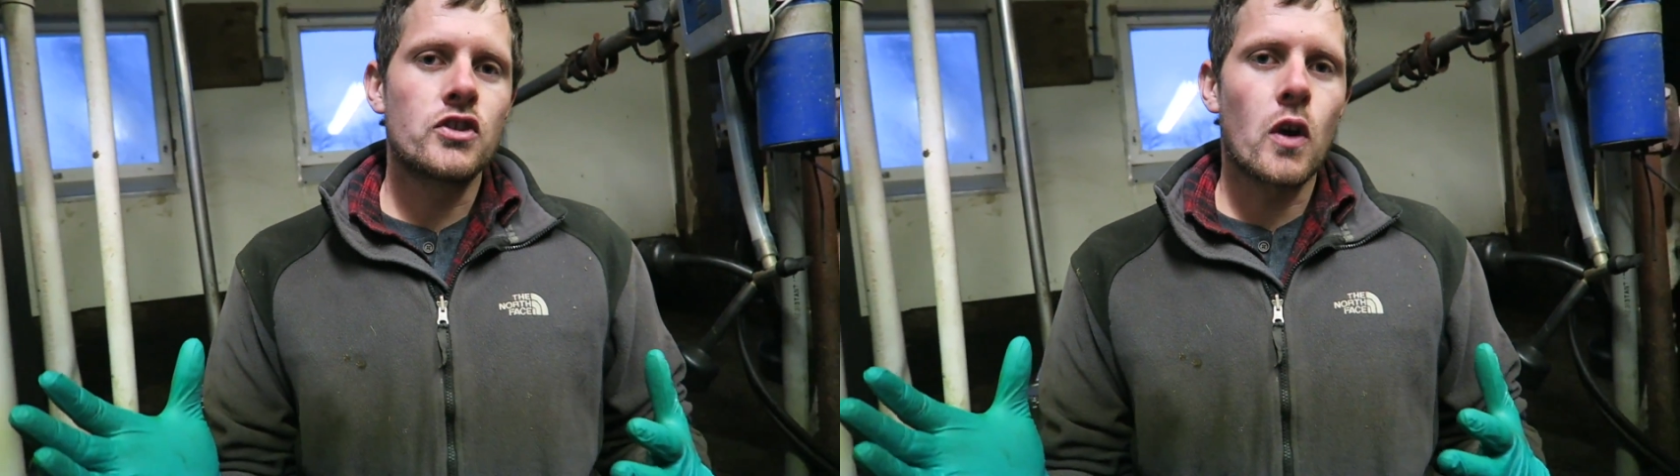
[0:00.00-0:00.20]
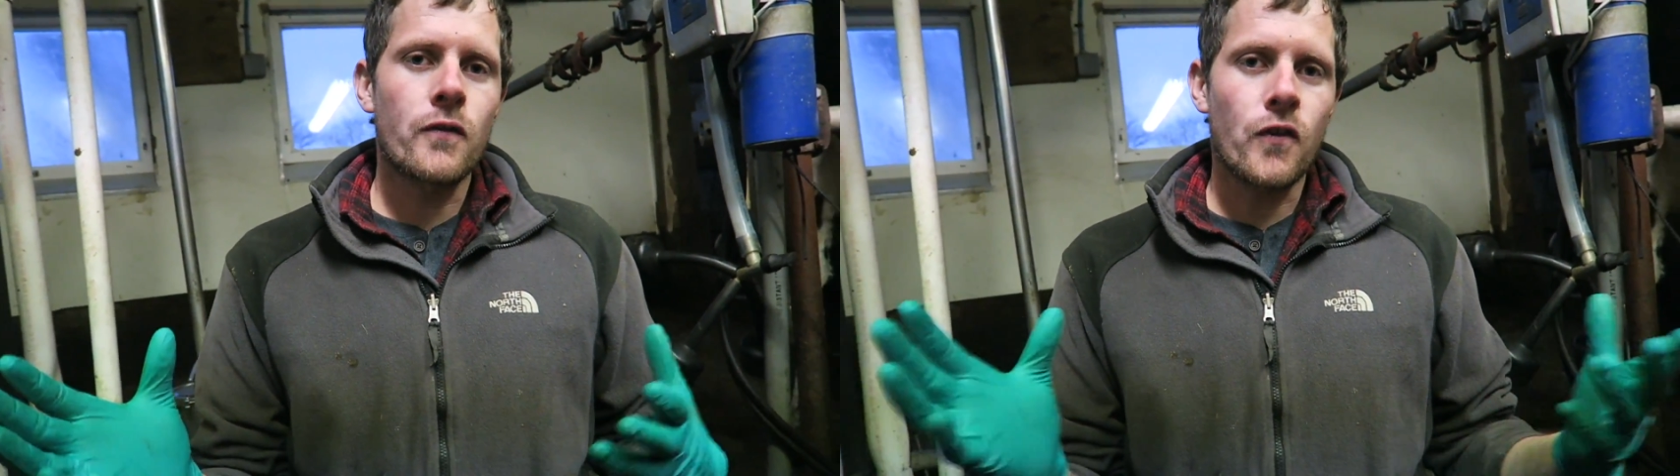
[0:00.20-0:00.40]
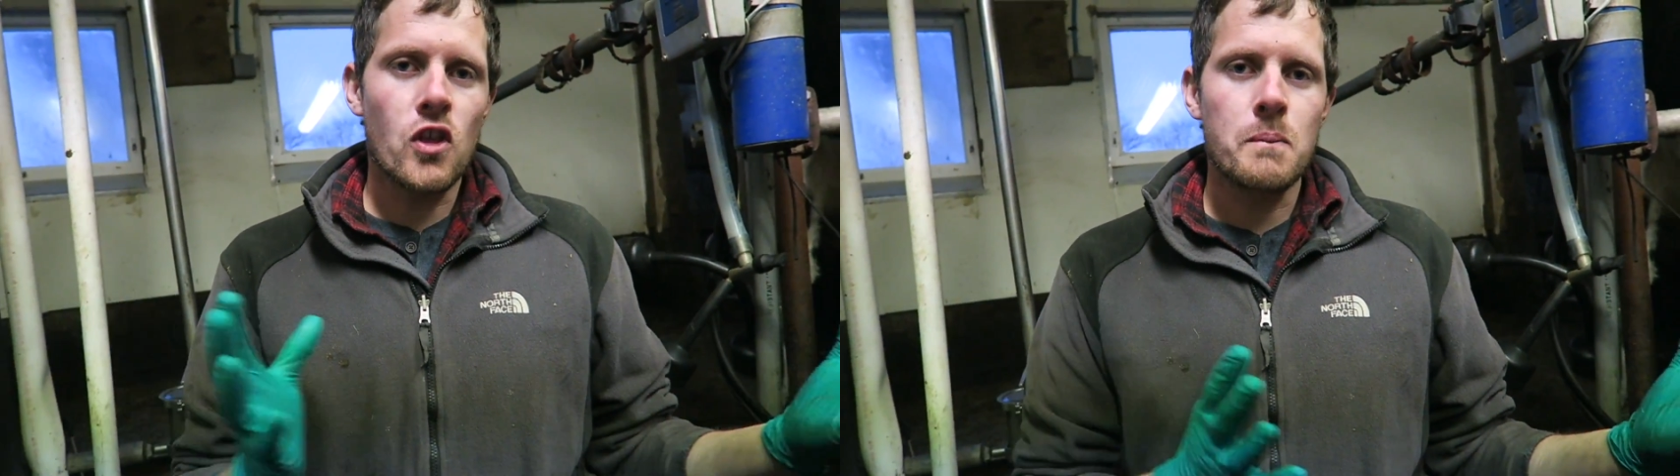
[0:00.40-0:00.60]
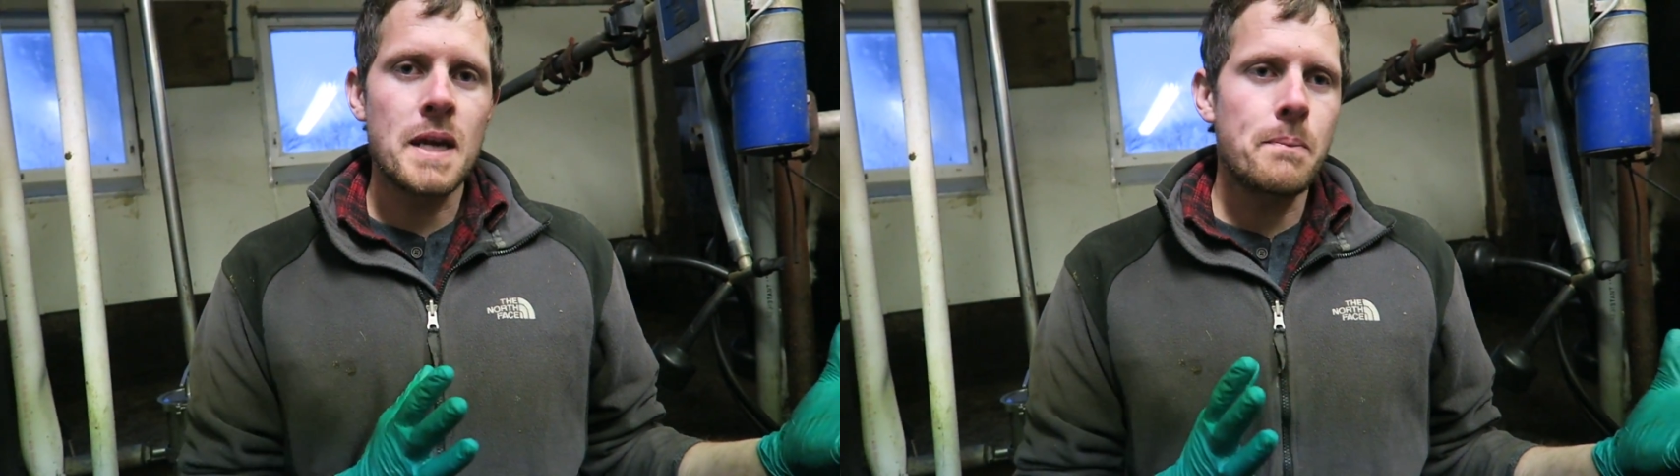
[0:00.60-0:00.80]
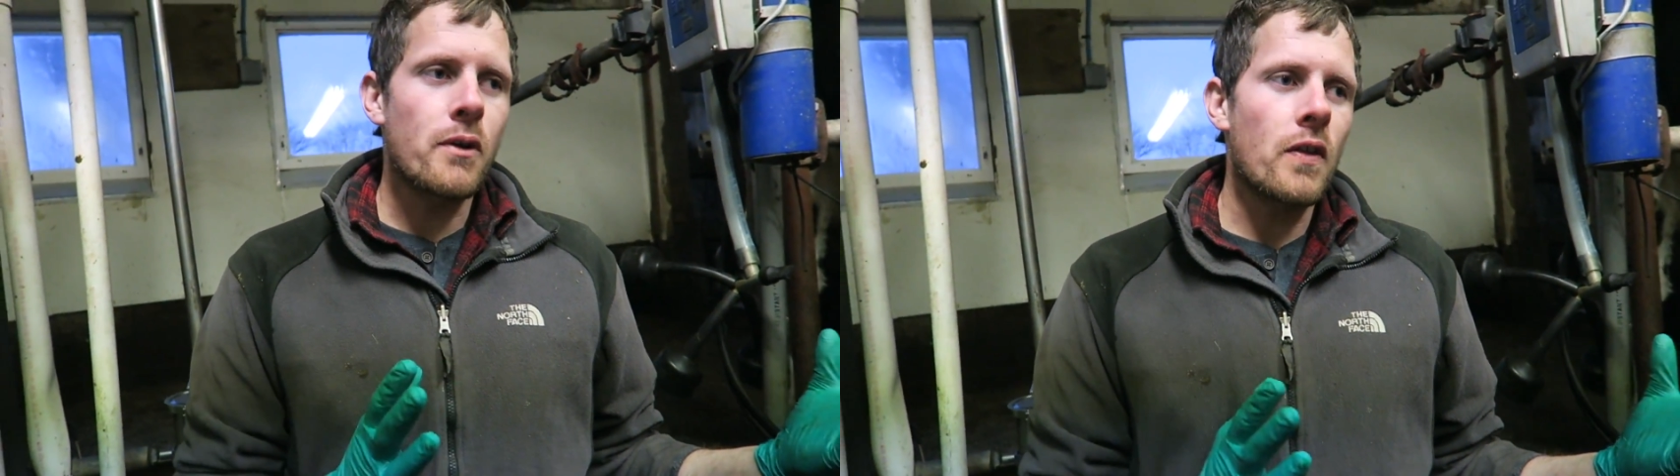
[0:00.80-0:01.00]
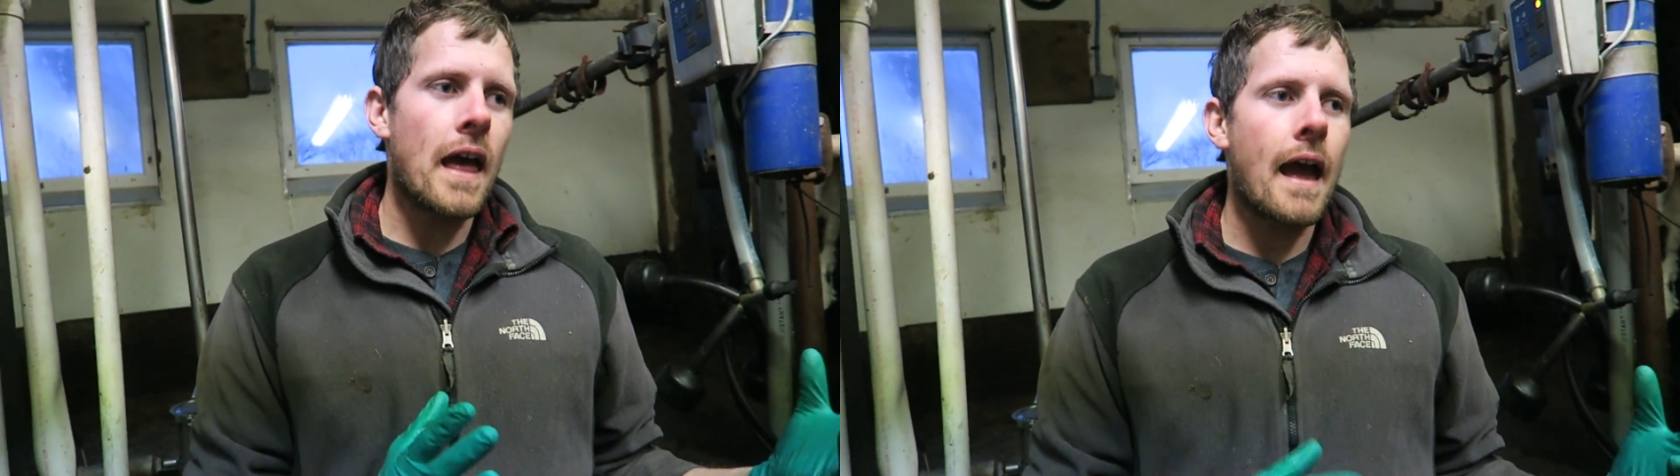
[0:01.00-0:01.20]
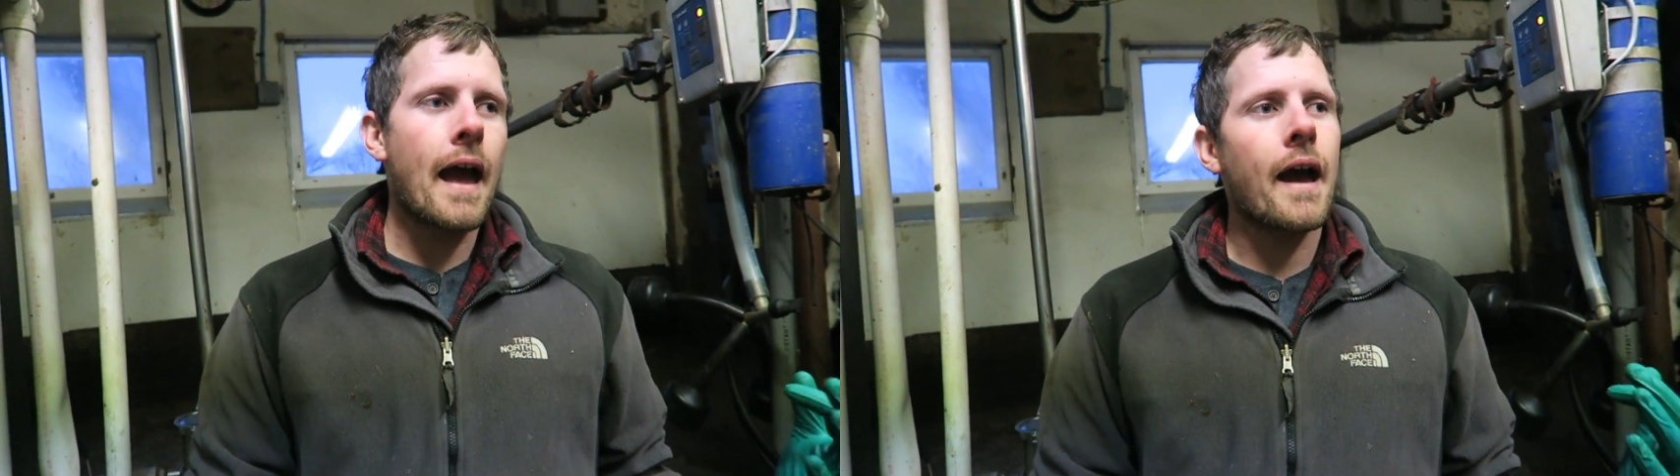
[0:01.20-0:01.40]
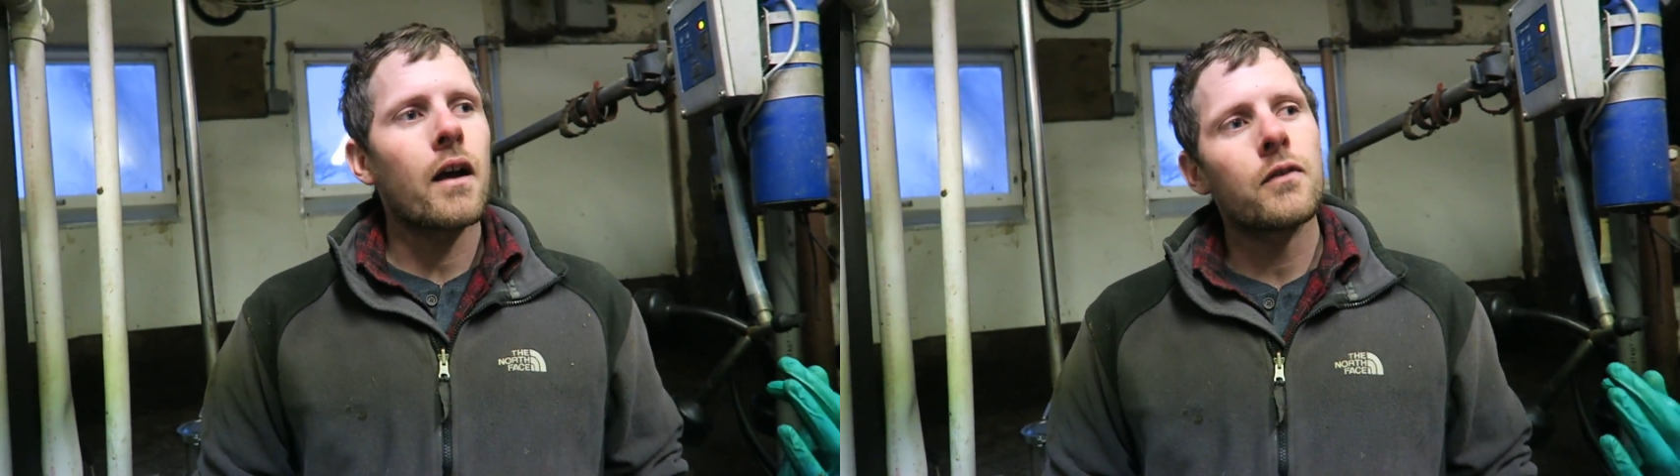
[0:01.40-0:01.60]
So for the people that
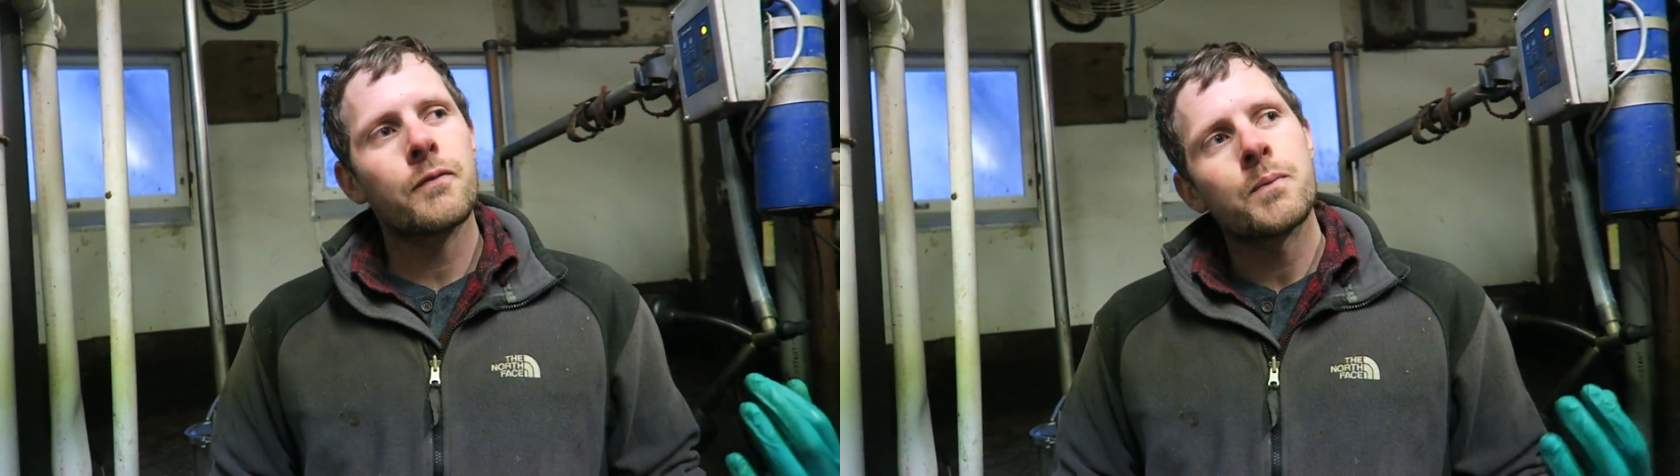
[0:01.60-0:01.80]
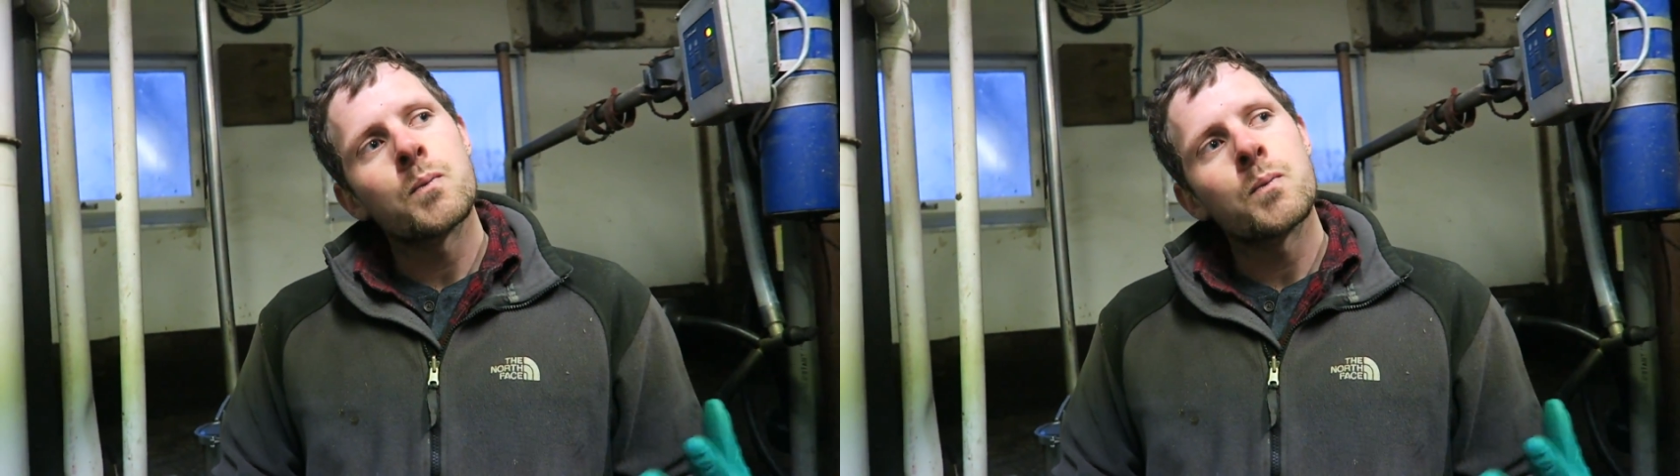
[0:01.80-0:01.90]
have,